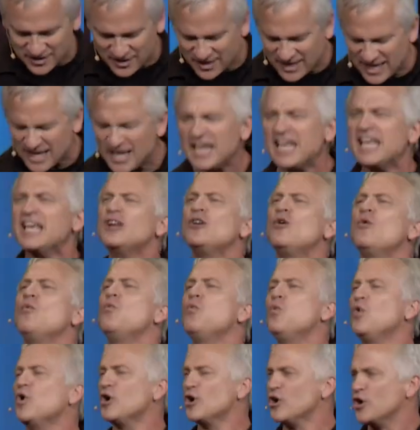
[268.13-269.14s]
In a
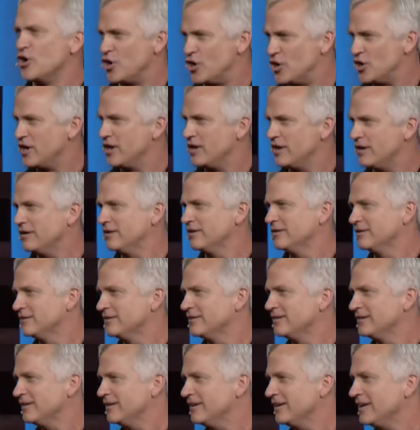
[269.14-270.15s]
word,
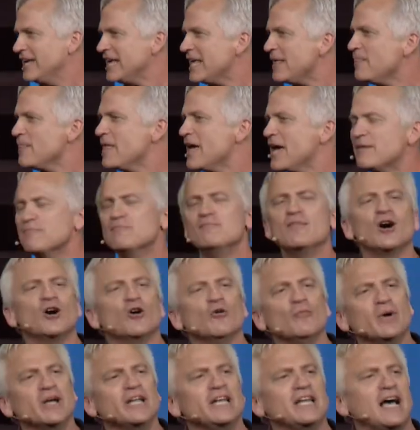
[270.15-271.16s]
in that
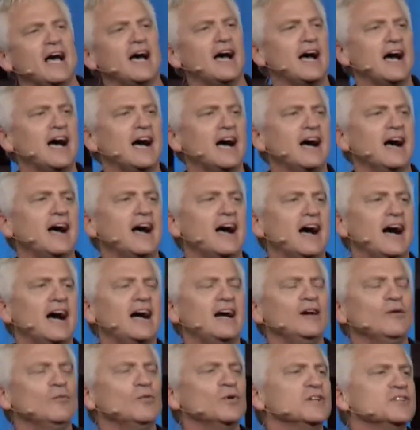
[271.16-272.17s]
moment,
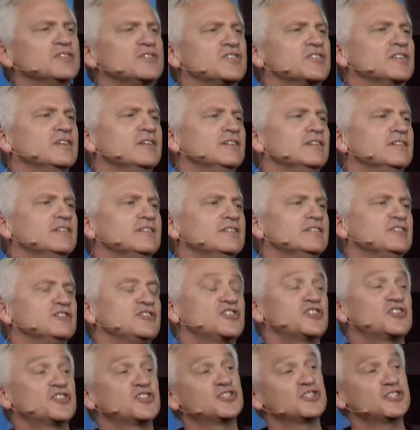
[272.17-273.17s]
I was
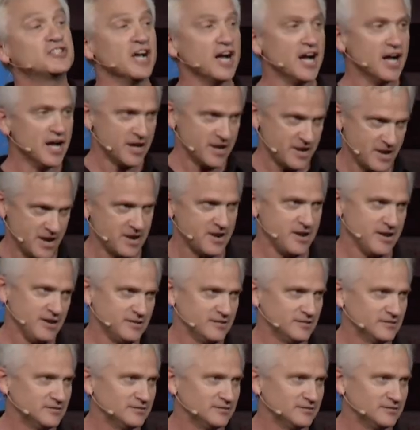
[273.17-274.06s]
stunned.